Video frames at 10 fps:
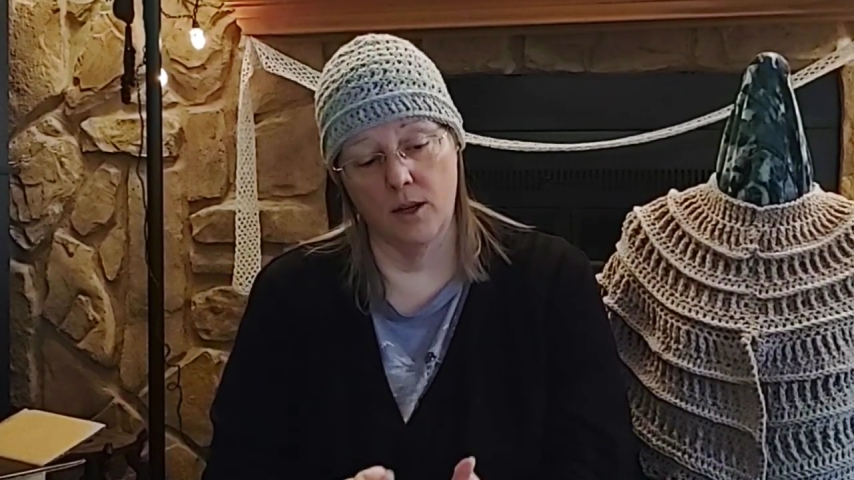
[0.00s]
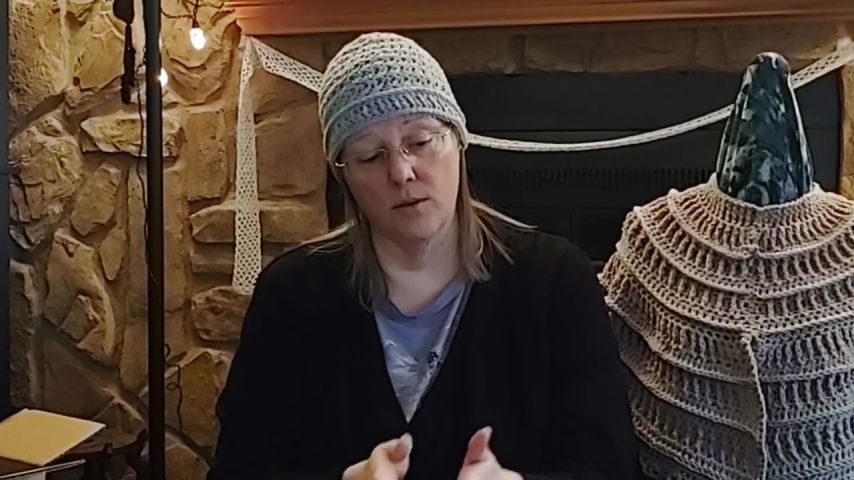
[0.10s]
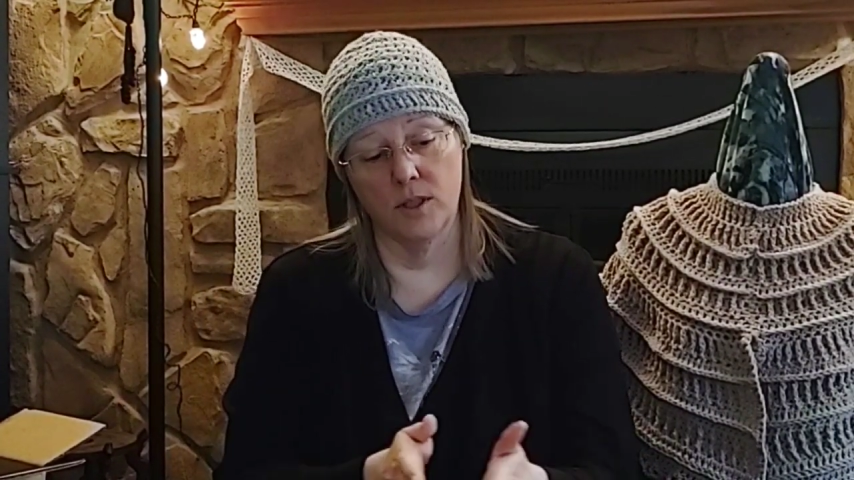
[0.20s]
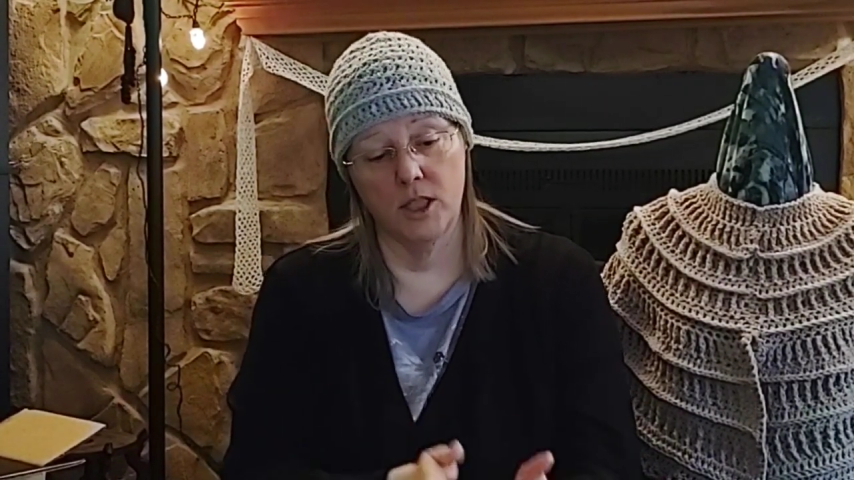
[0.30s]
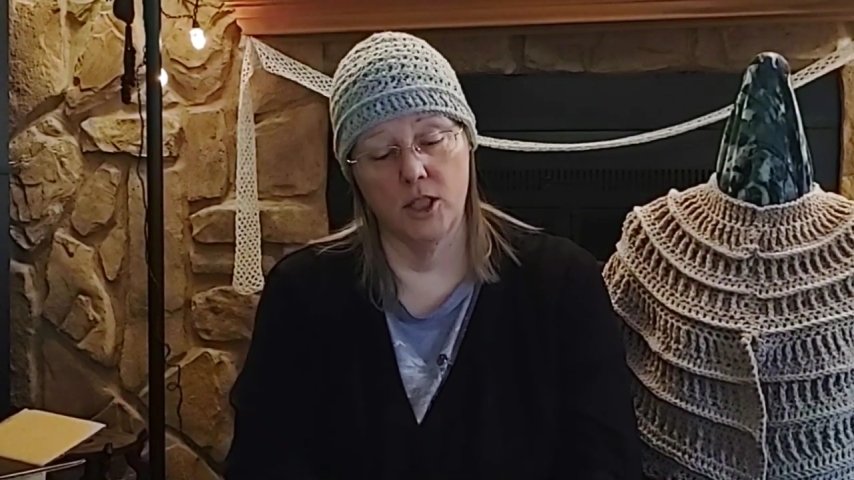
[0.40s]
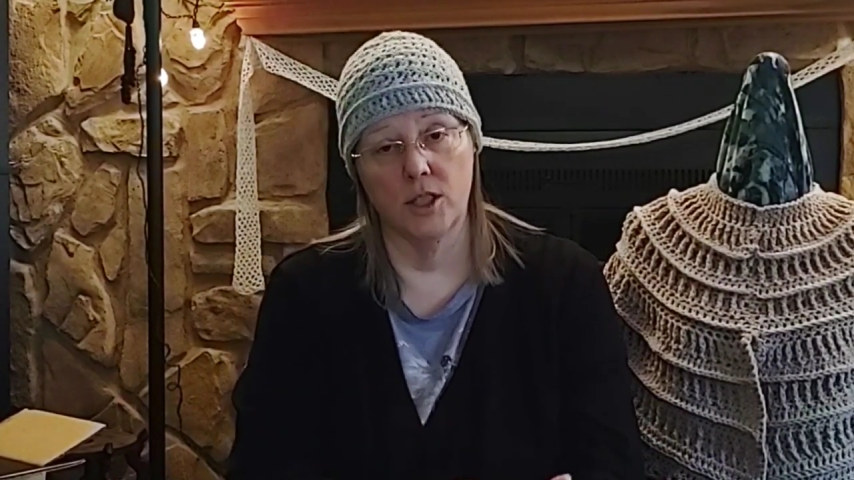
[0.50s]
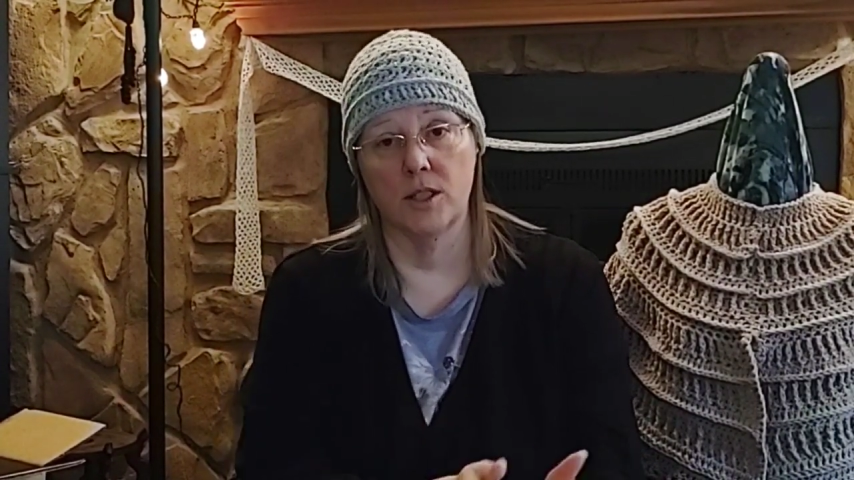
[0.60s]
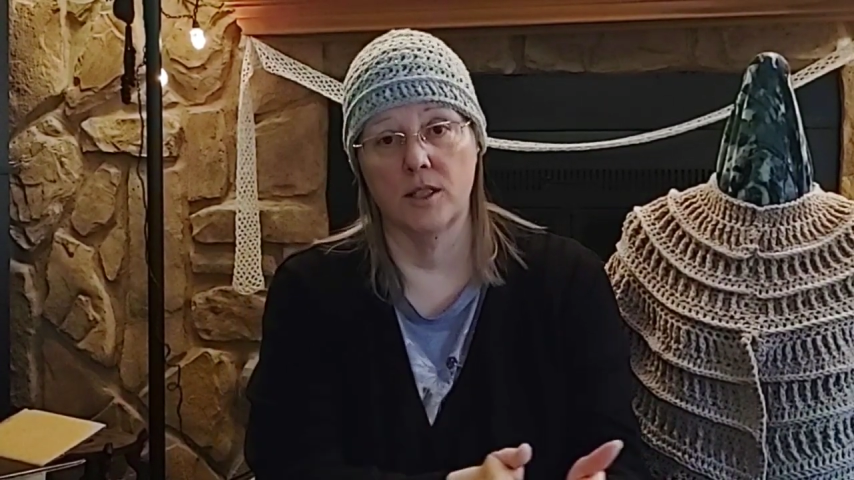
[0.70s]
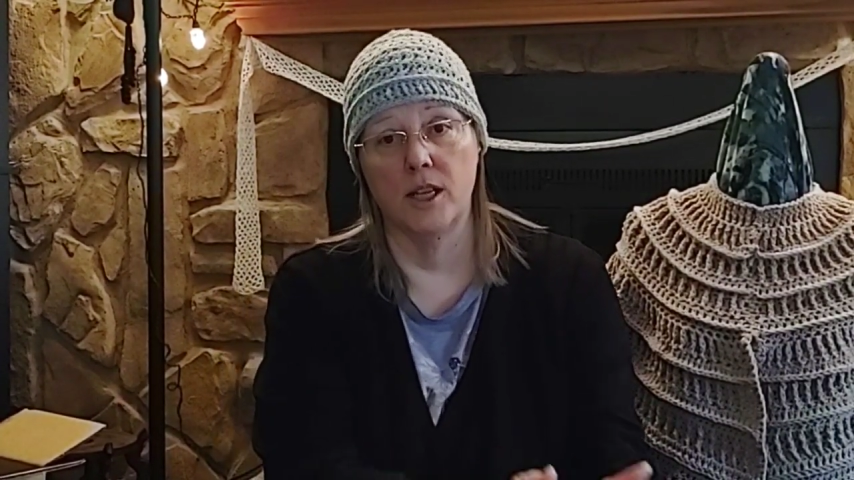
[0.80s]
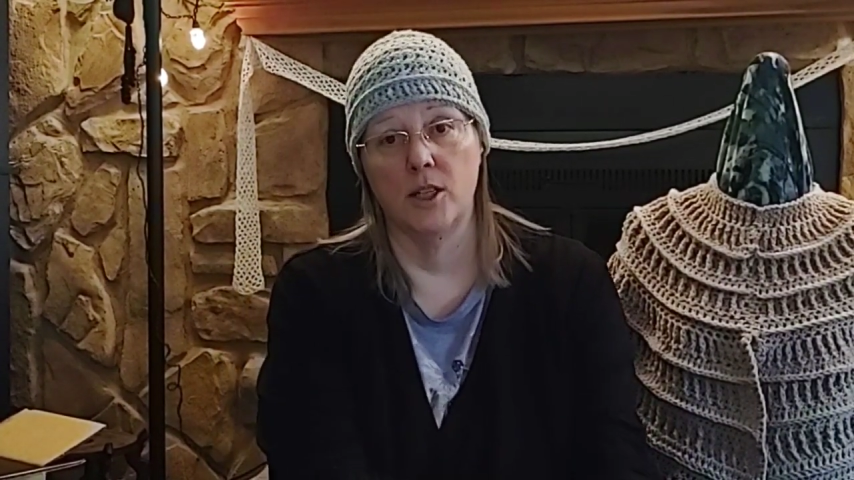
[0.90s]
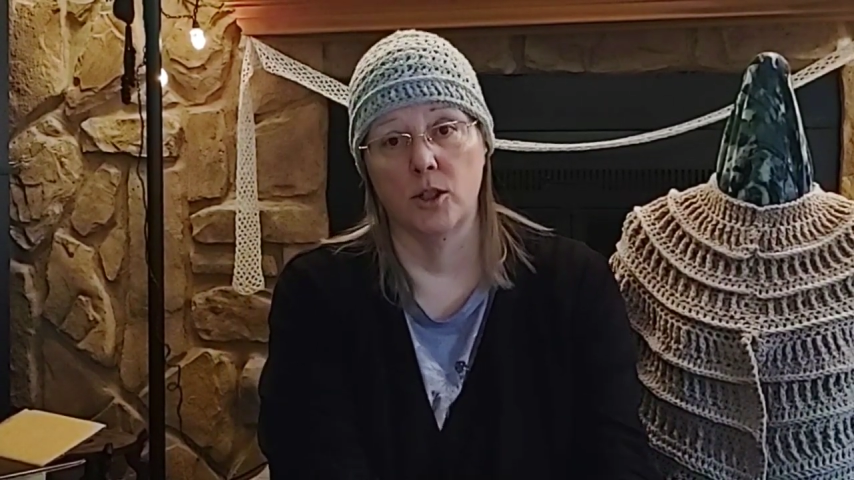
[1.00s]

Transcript: stitches in